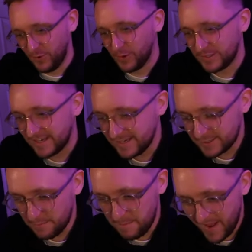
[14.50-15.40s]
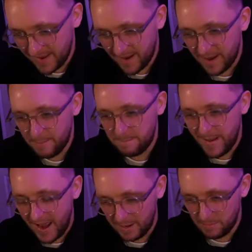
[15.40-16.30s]
course, is Mega
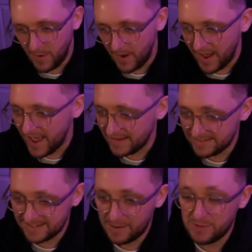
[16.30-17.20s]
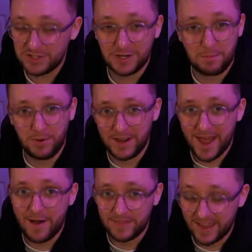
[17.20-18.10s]
Malamar, and I'm just going to put it
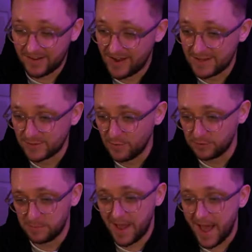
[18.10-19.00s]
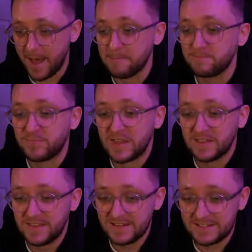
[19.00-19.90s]
out there, guys, off the bat.
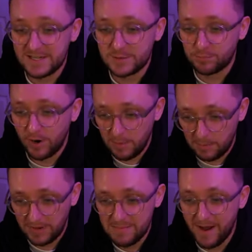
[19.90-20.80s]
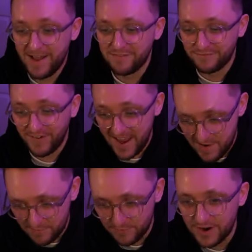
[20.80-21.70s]
This is probably my
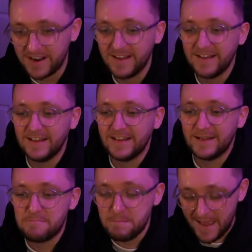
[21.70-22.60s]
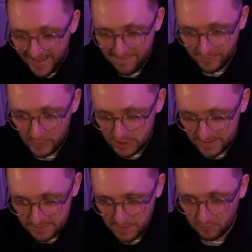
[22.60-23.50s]
favorite Mega
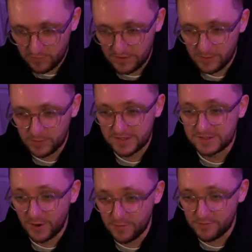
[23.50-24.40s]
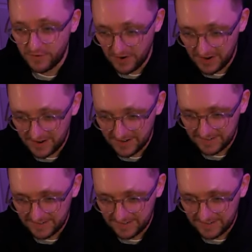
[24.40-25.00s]
Evolution that's been revealed so far.